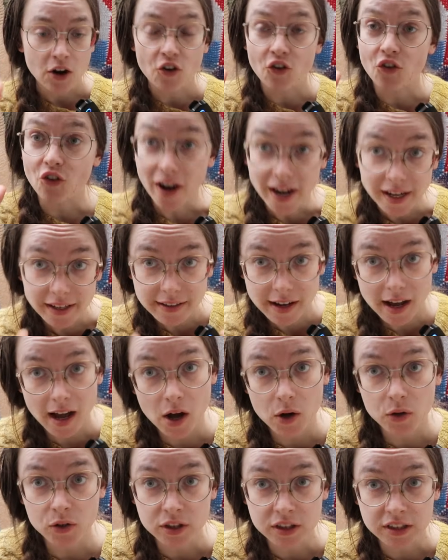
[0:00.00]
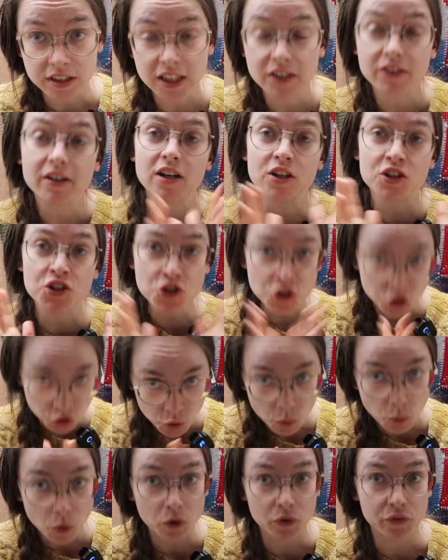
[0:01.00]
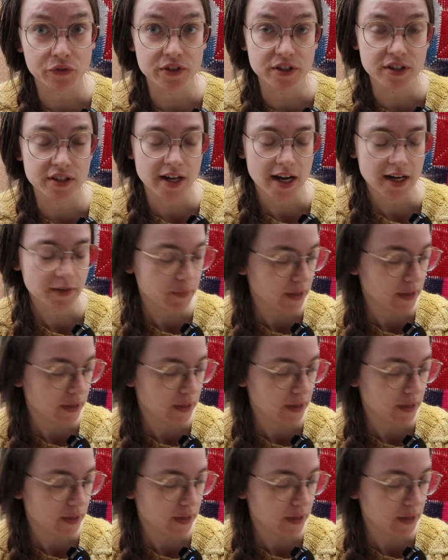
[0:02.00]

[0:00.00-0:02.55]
right now there are two wolves inside